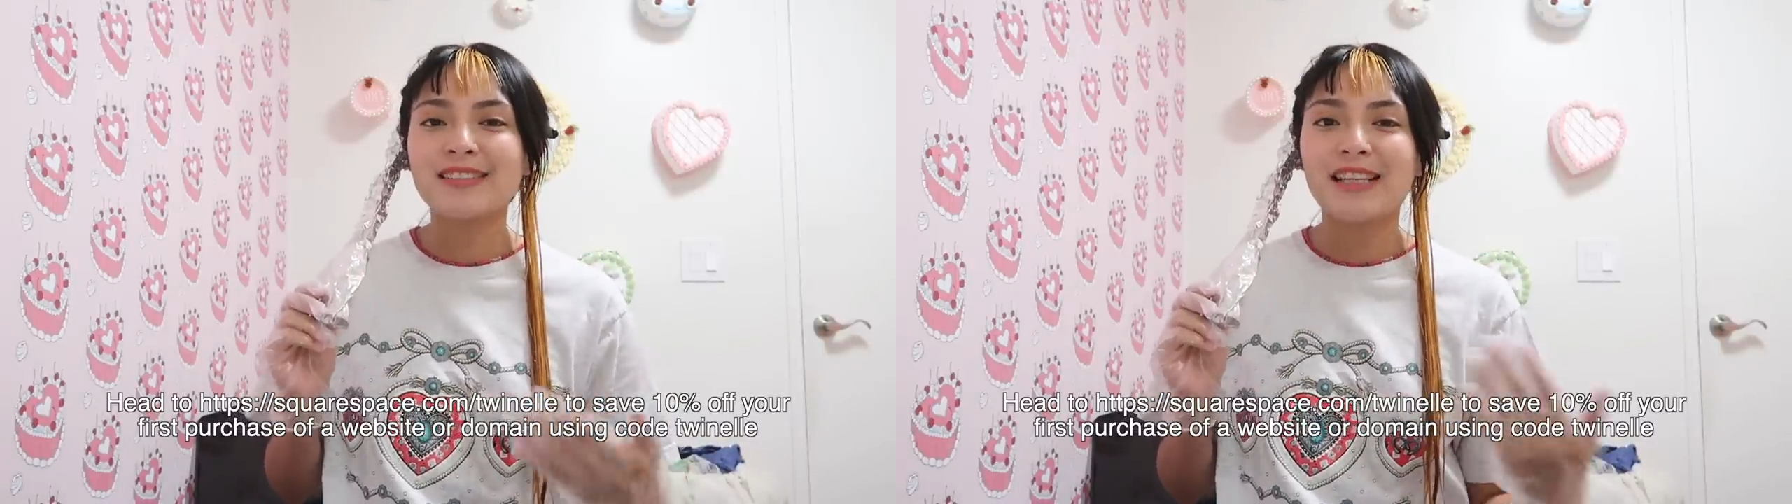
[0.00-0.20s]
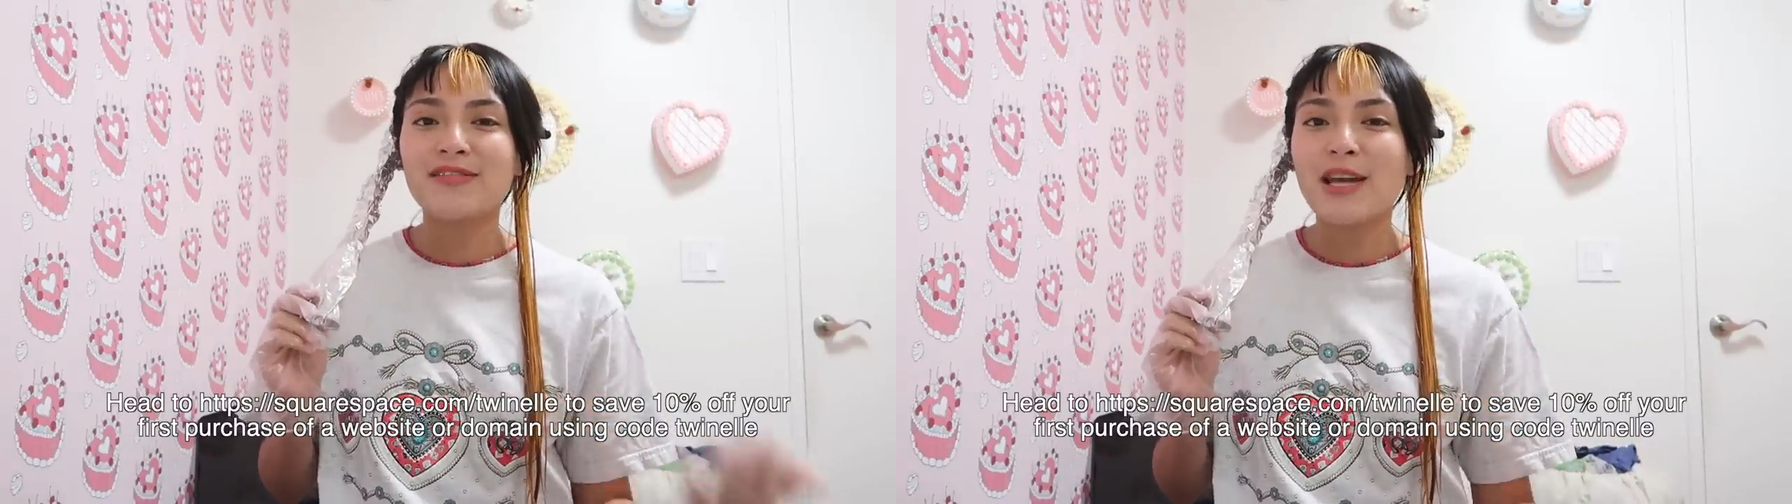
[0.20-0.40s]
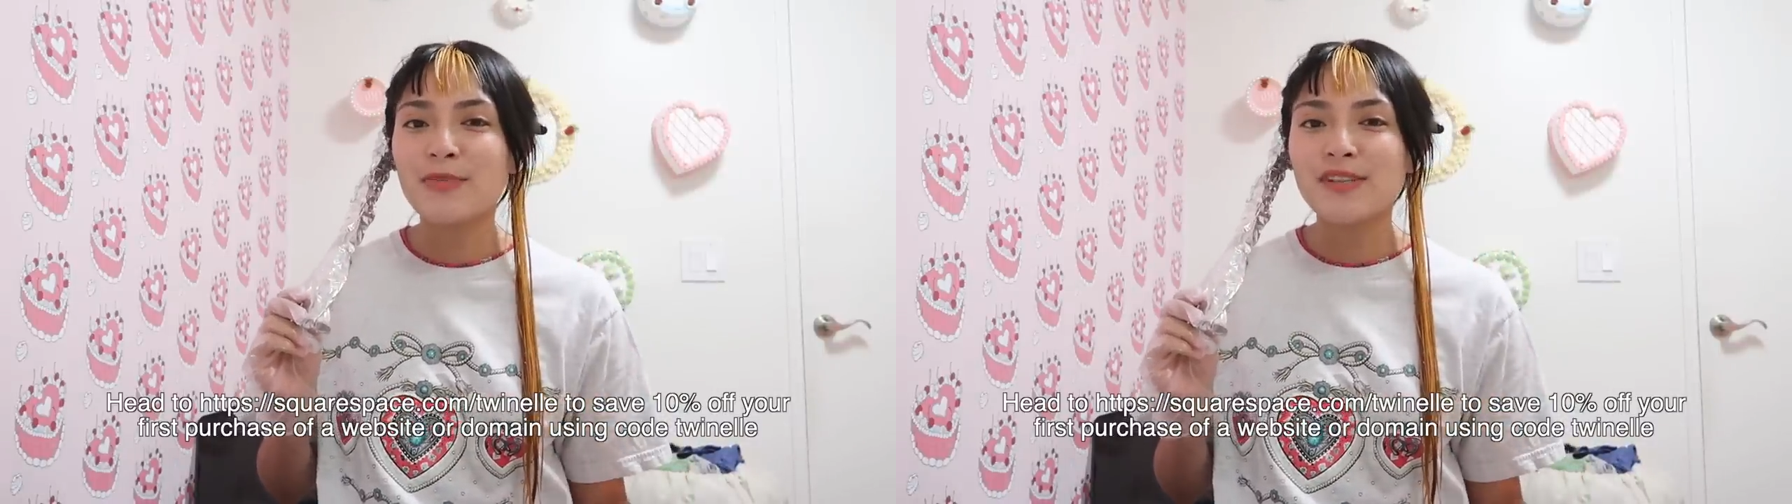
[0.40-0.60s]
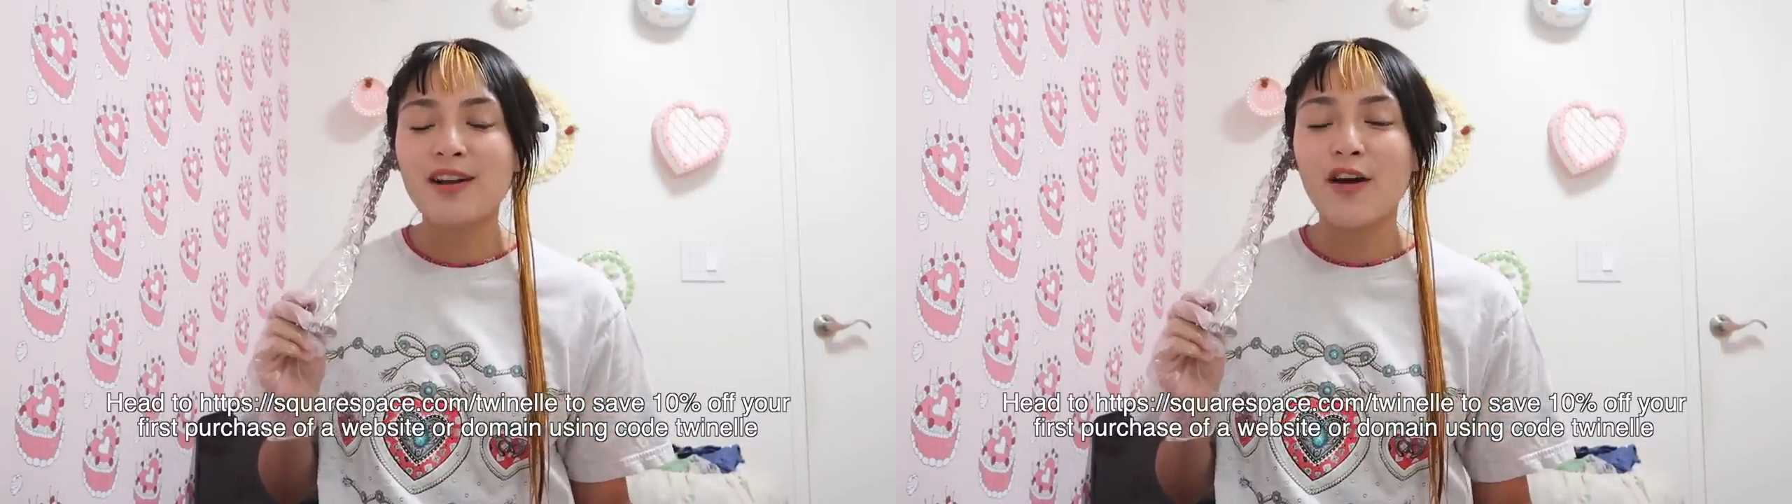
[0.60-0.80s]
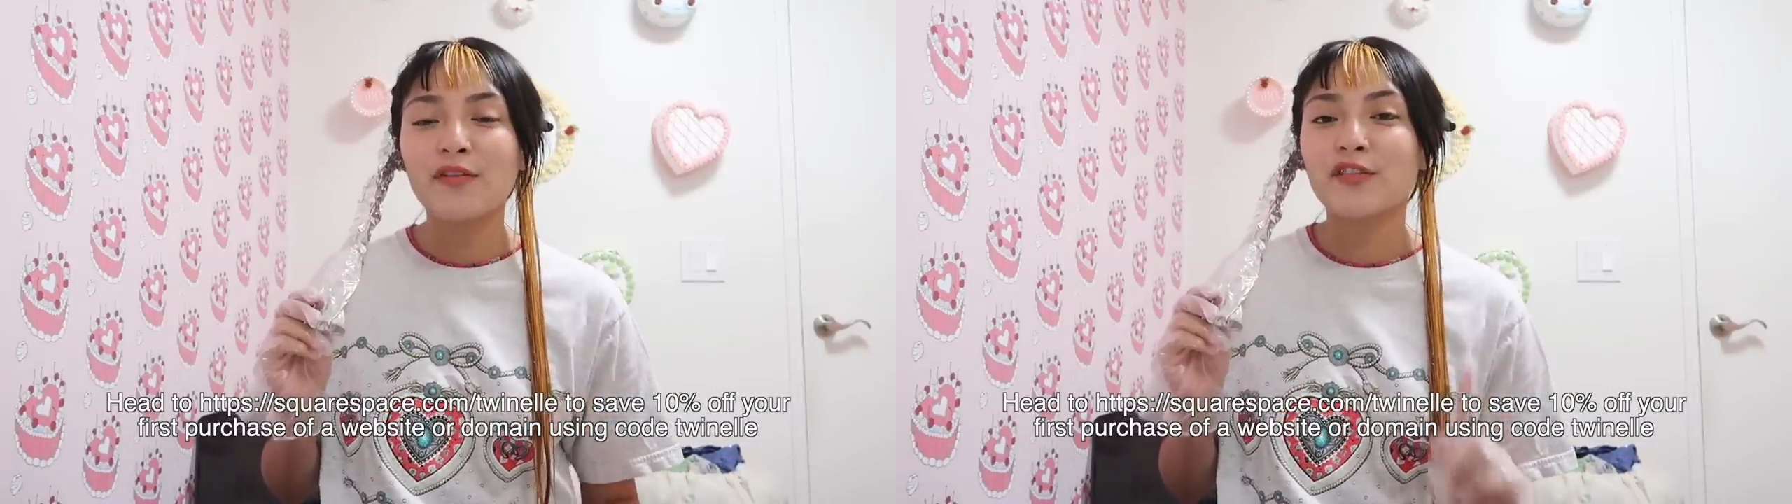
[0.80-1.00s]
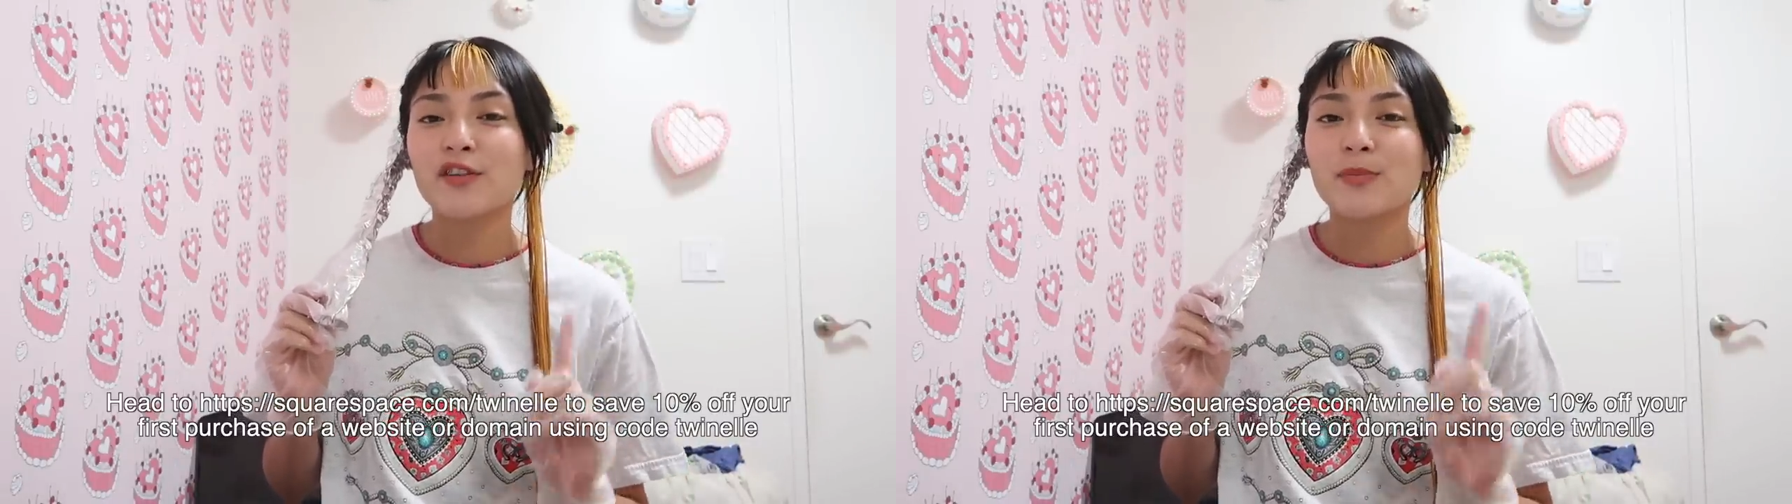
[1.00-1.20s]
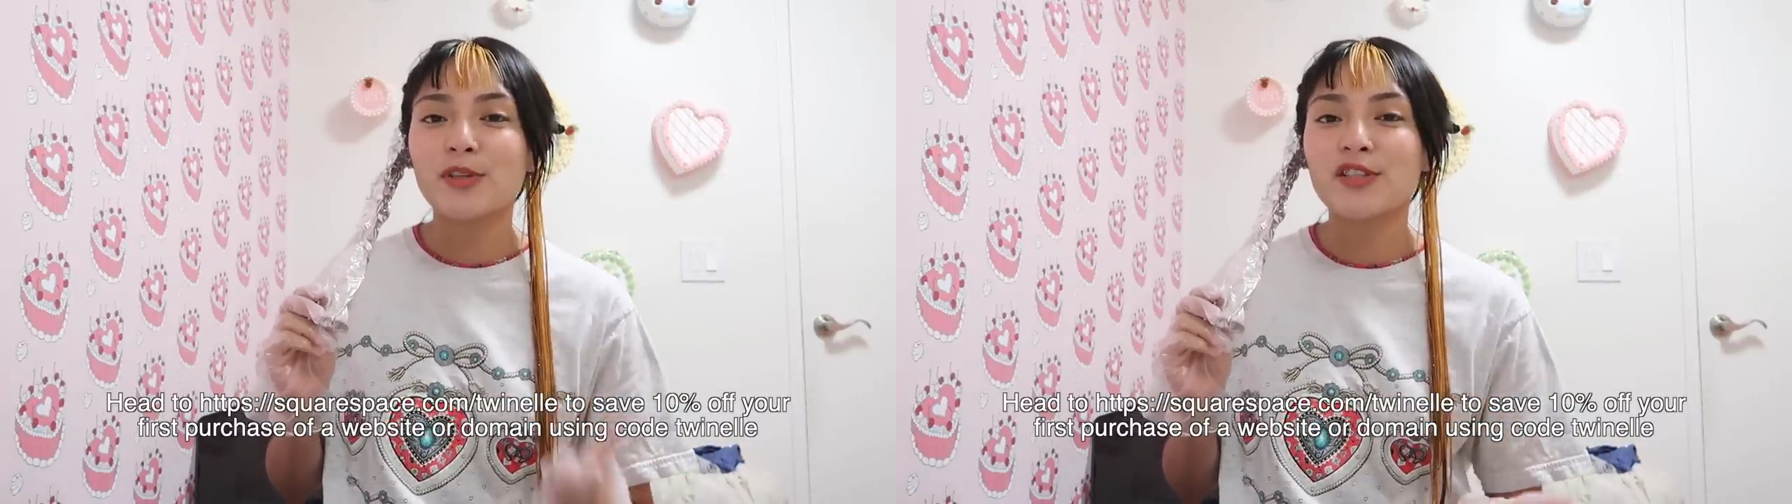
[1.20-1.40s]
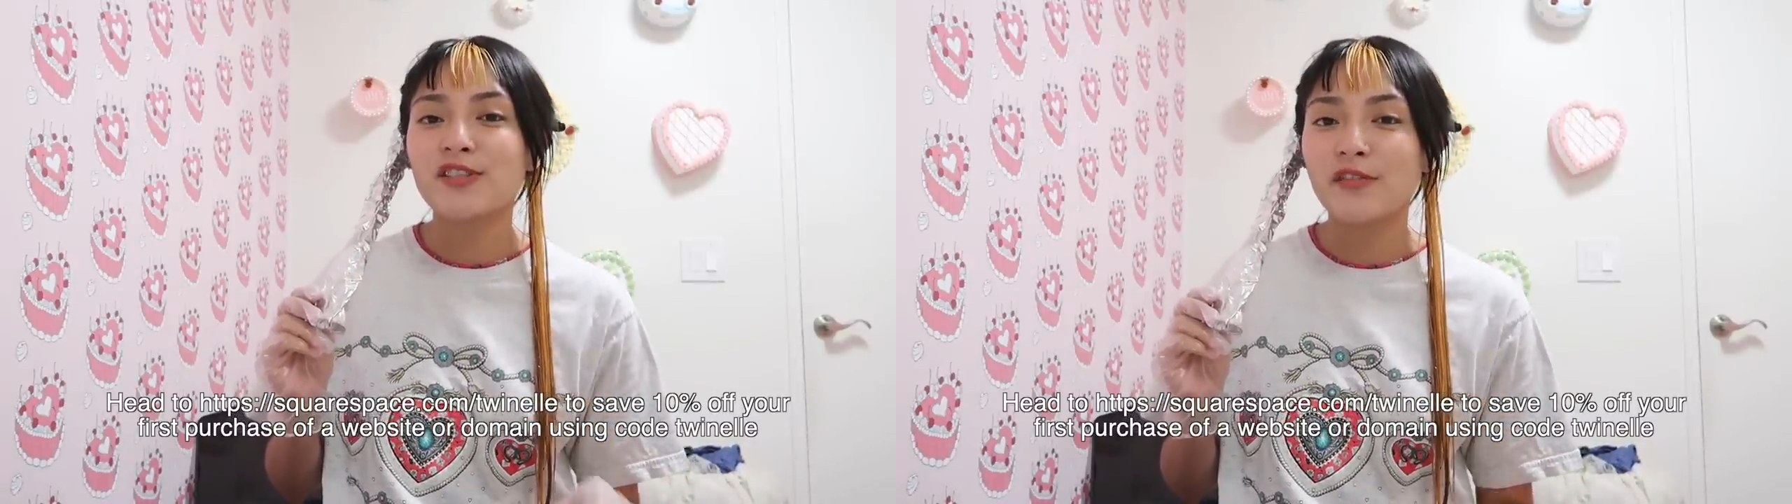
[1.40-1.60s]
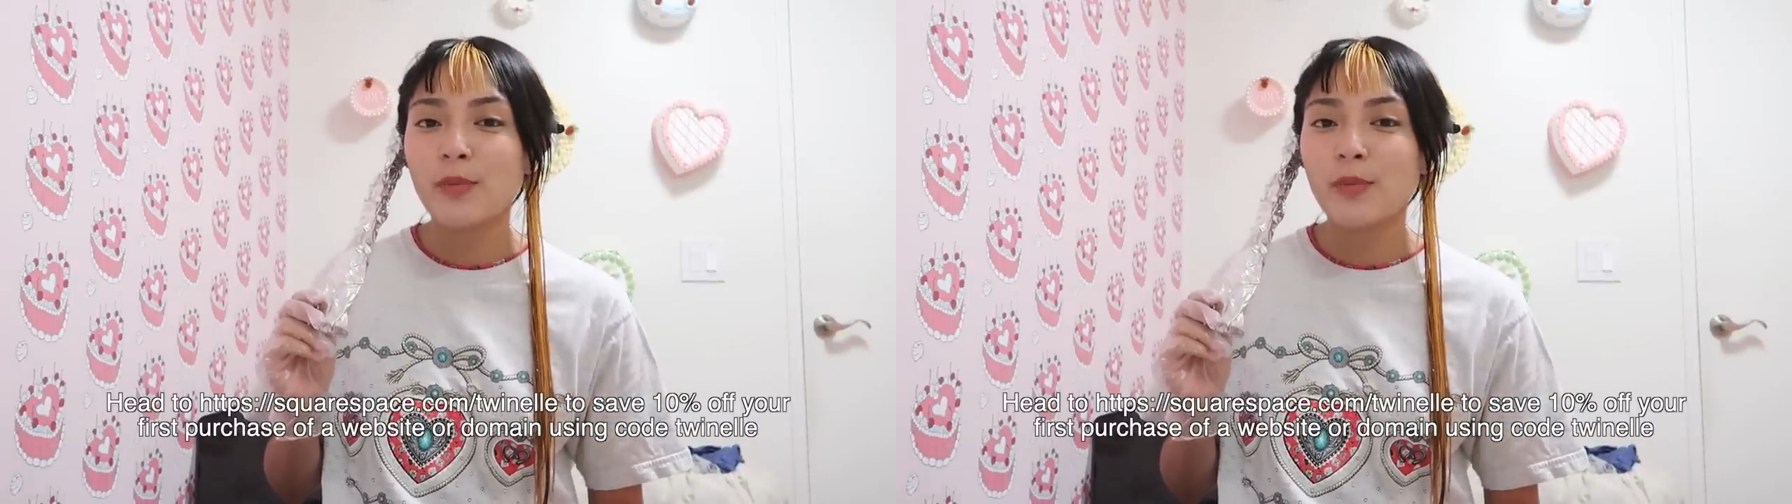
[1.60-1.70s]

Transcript: to save 10% off your first purchase of